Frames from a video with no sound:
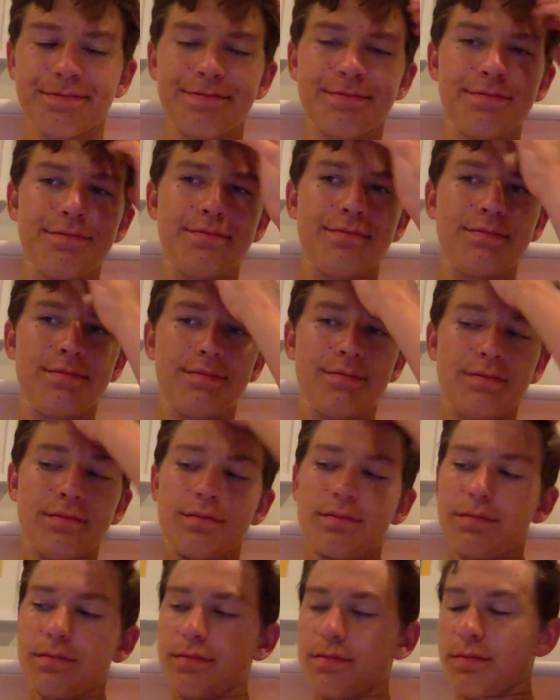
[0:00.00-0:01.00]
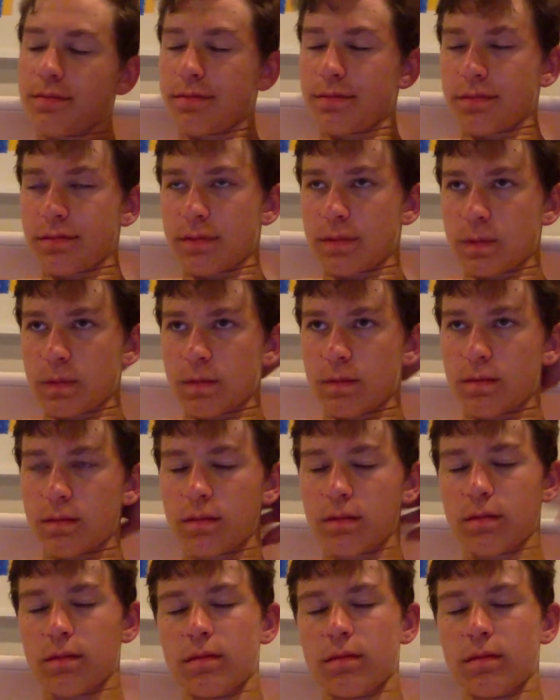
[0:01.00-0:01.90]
(no one is talking)